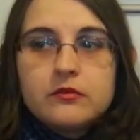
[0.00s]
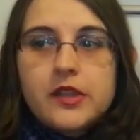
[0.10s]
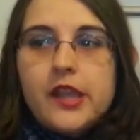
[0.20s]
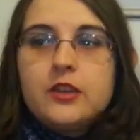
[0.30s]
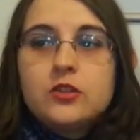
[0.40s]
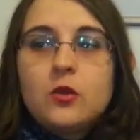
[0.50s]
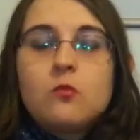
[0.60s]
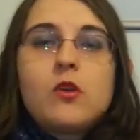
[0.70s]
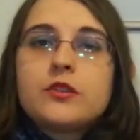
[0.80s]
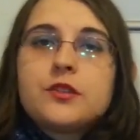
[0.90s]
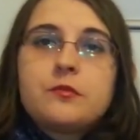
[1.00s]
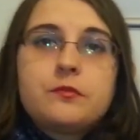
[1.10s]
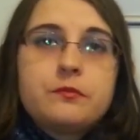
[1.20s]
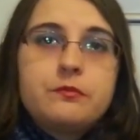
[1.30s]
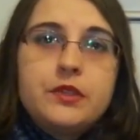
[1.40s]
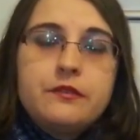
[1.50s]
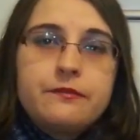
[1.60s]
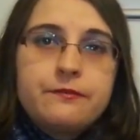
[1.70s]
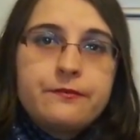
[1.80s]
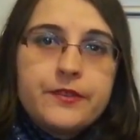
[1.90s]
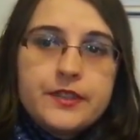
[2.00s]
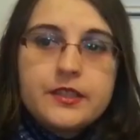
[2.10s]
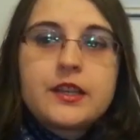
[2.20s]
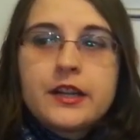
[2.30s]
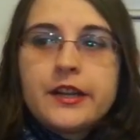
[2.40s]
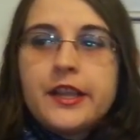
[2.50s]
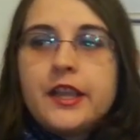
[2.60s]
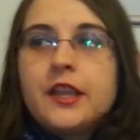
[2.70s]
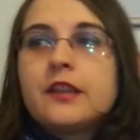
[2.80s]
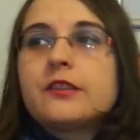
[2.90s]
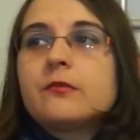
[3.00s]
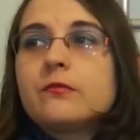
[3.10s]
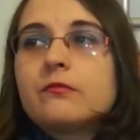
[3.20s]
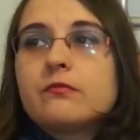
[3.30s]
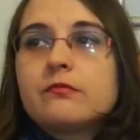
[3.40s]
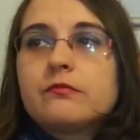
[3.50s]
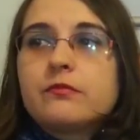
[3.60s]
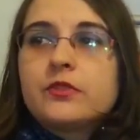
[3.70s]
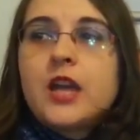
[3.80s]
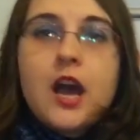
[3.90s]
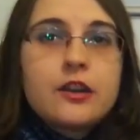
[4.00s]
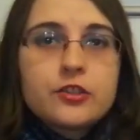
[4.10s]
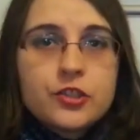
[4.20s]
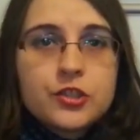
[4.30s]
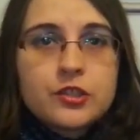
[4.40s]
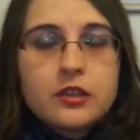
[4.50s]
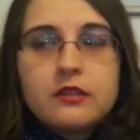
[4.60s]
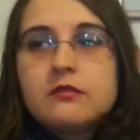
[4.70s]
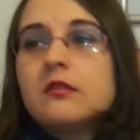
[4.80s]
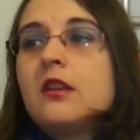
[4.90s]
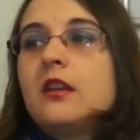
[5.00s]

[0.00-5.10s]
They don't want to be physically touched, and